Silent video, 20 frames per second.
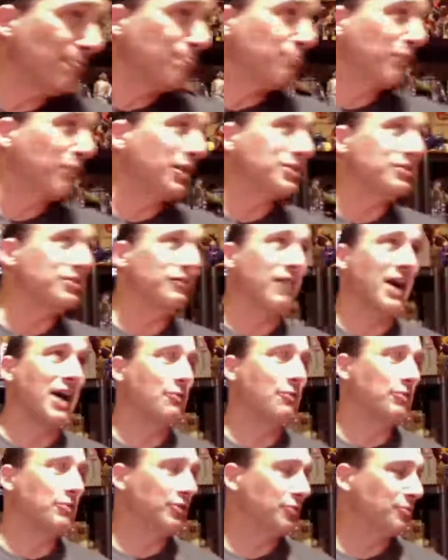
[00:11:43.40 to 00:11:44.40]
bunch of
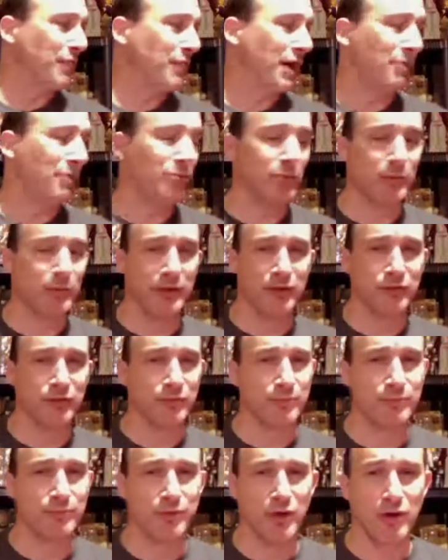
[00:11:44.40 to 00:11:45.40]
Hot Wheels Batmobiles
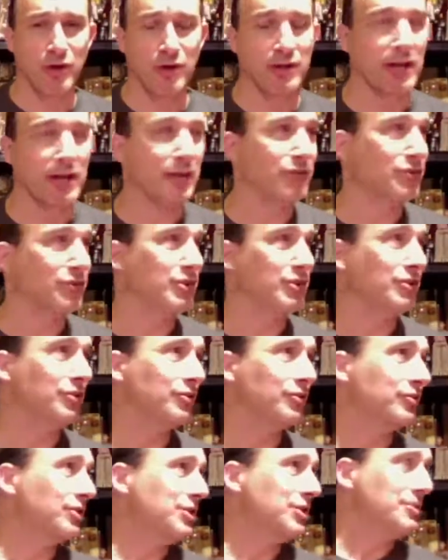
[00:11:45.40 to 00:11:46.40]
from all kinds of
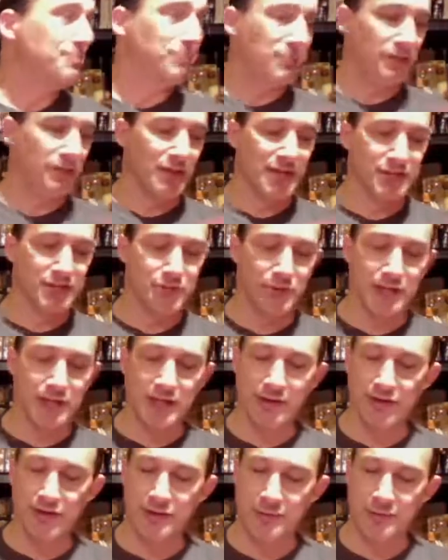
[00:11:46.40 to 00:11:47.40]
years, last 20
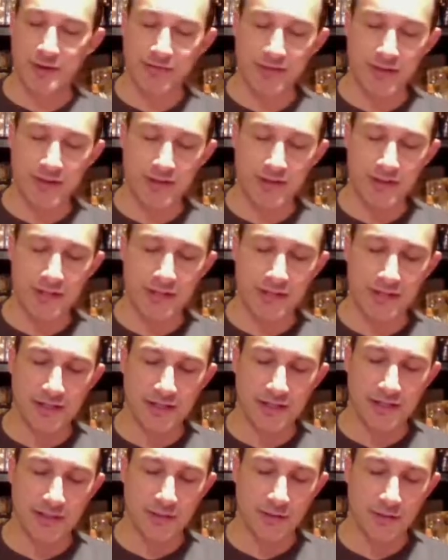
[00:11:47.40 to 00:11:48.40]
years. But I found these. I
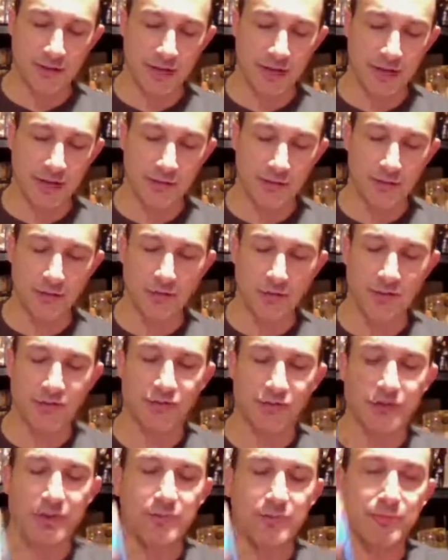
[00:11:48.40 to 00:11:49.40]
thought they were kind of cool. They're the
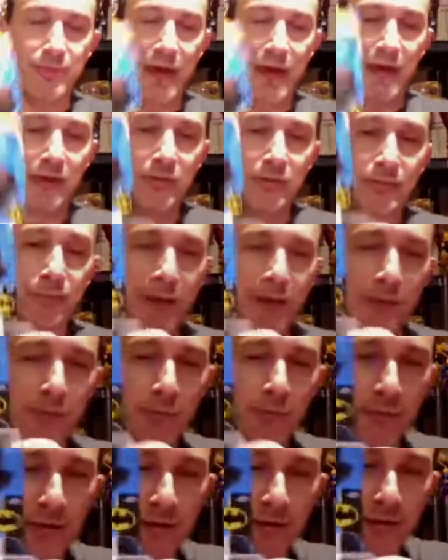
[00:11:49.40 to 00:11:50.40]
same
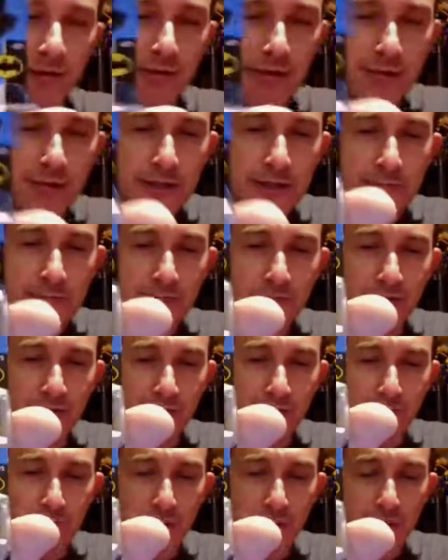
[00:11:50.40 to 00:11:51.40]
Batmobile.
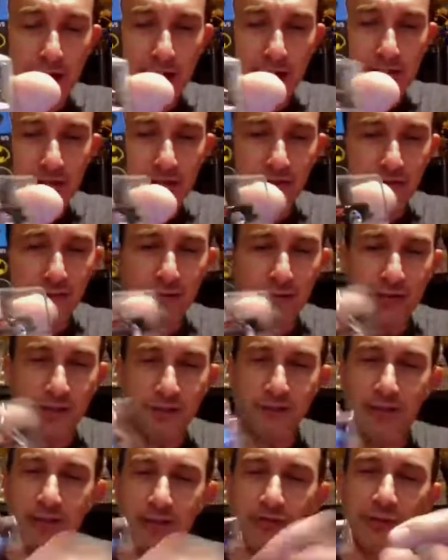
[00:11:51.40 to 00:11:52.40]
Sending one to Max also. But
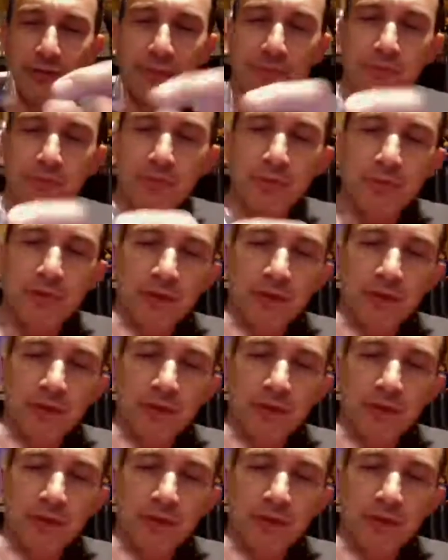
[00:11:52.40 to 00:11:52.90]
they've got some